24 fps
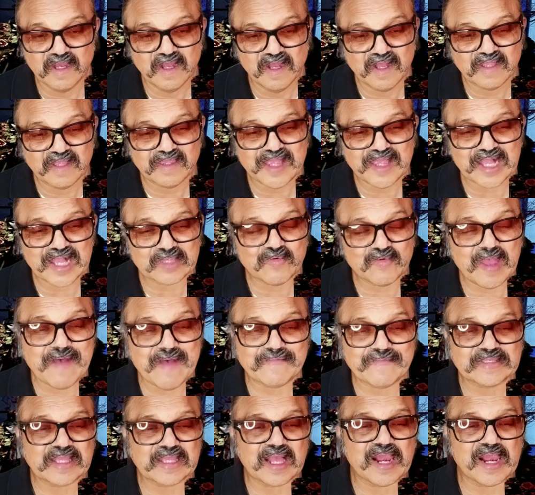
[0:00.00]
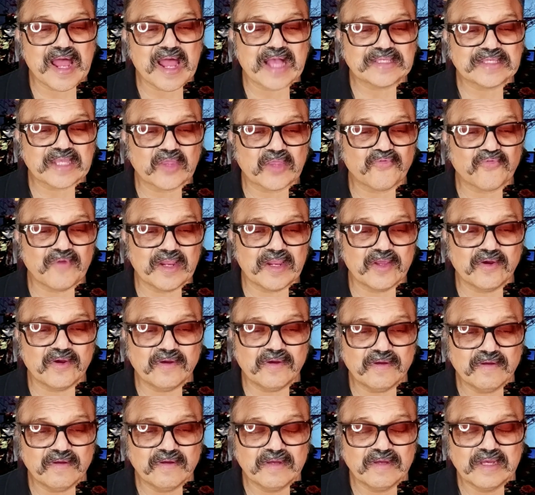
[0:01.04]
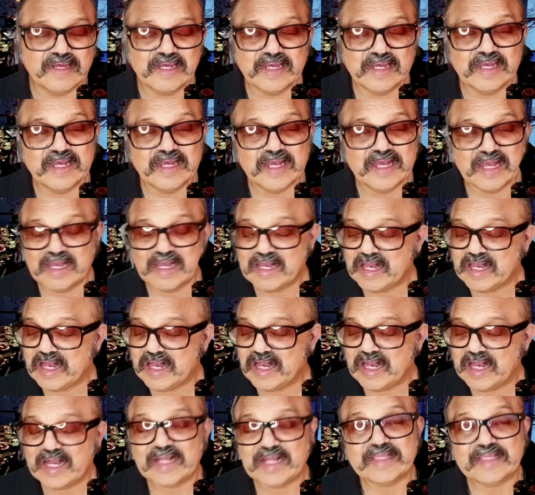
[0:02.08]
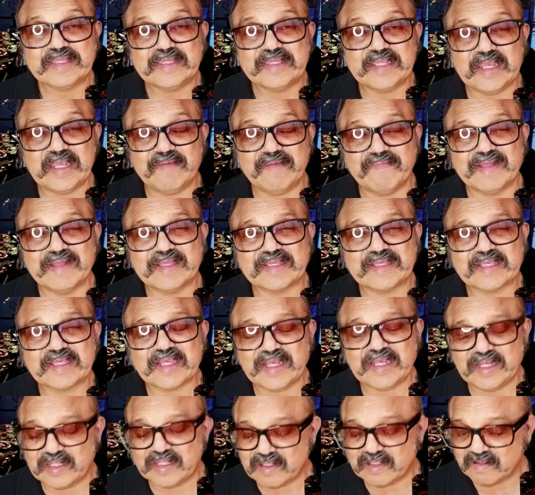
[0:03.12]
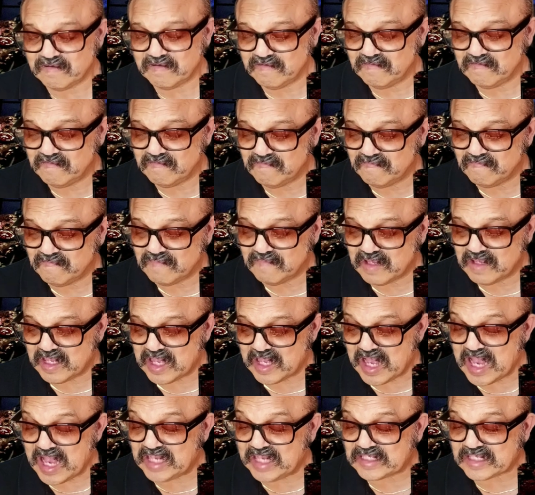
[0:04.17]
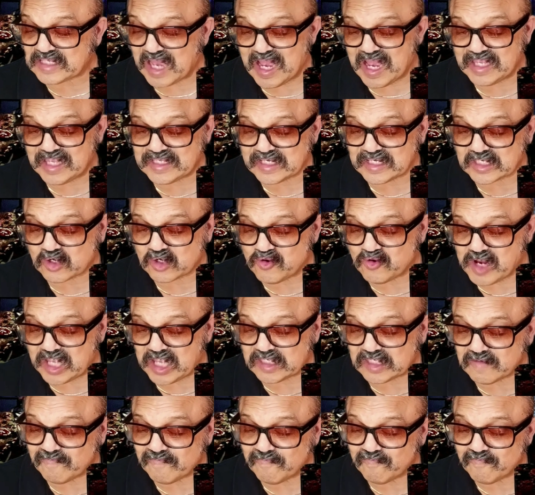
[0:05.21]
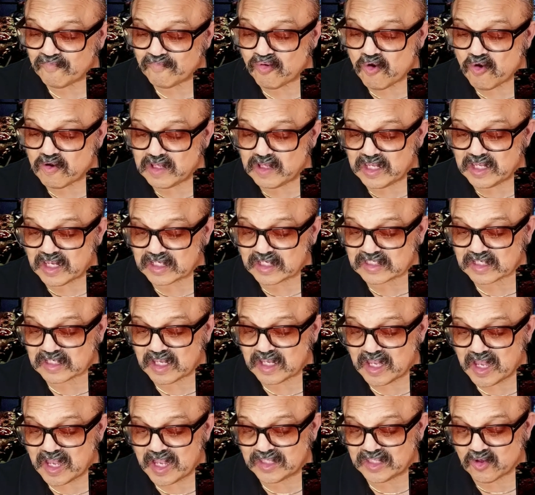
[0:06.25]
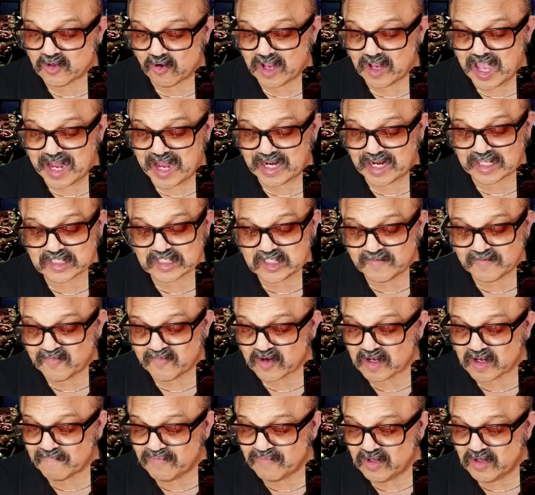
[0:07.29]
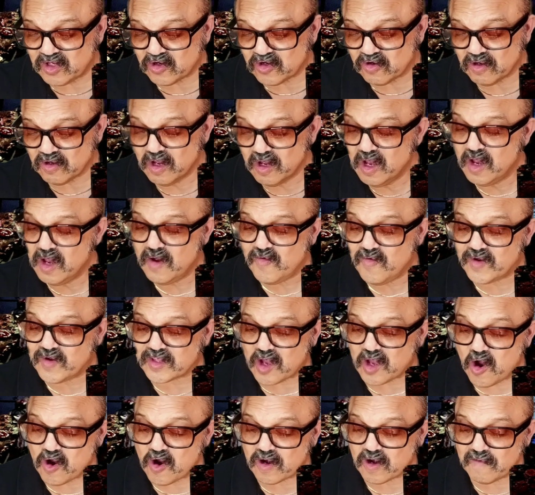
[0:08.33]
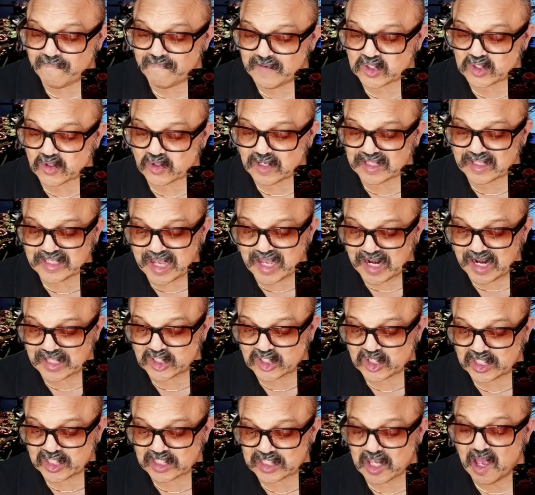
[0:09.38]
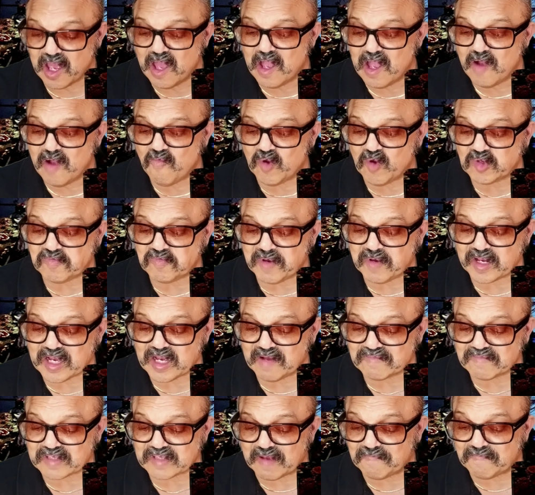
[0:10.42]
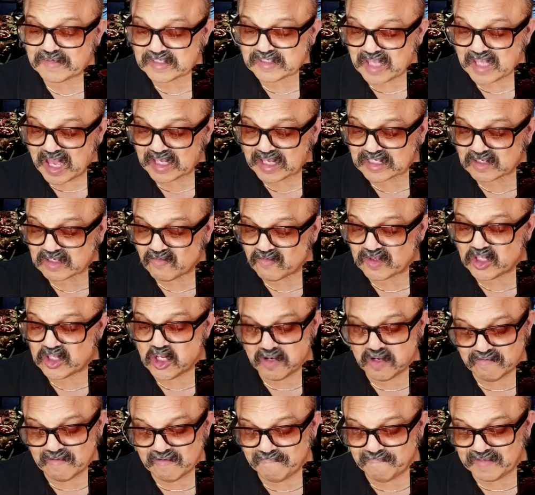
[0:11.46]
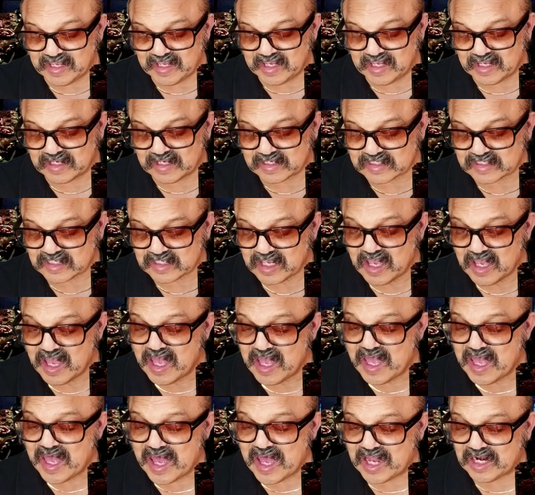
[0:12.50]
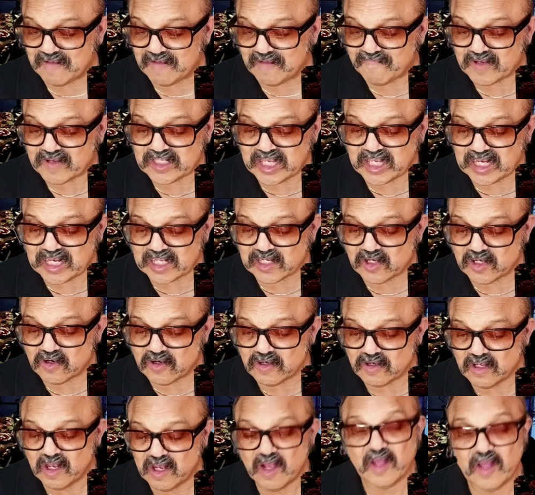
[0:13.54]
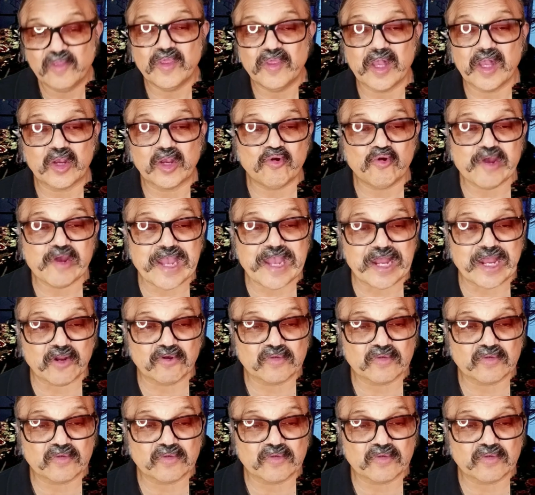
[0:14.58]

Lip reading: Next we have is the classic thriller, Demon Seed. A scientist creates Proteus, an organic supercomputer with artificial intelligence which becomes obsessed with human beings, and in particular, the creator's